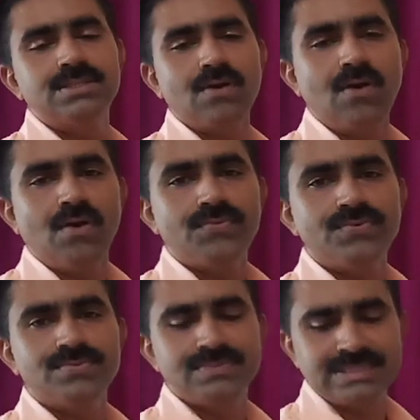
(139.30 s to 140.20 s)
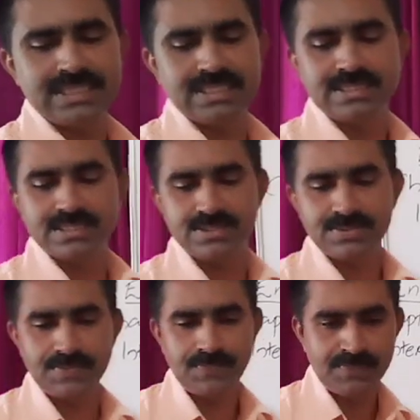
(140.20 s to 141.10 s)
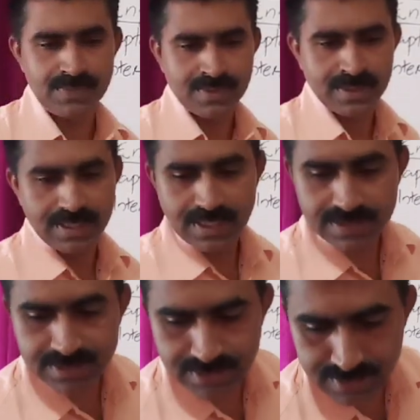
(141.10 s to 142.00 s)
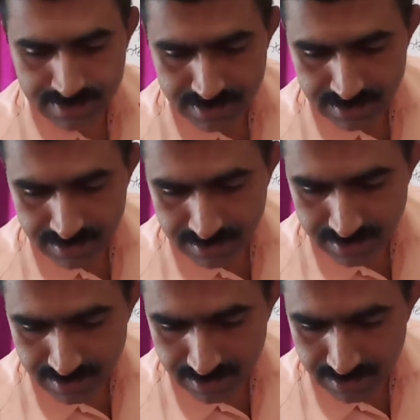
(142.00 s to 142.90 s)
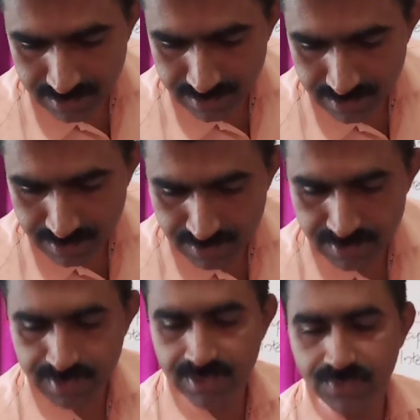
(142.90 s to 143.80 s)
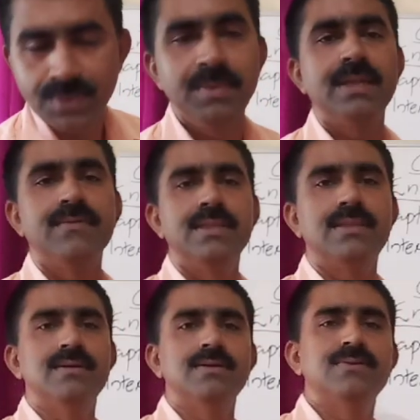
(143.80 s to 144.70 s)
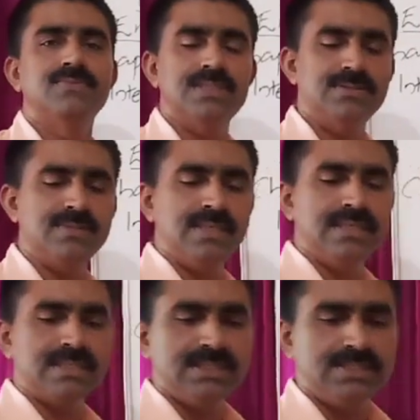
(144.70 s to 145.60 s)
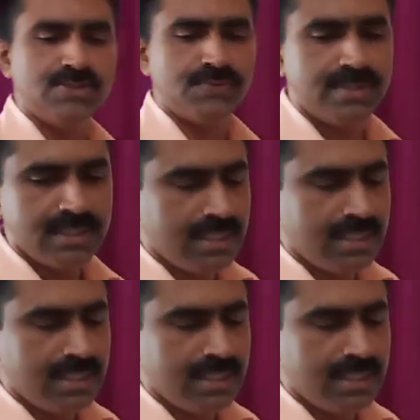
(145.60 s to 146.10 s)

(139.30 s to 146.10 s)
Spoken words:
of sentences. As we begin with first one, interchange of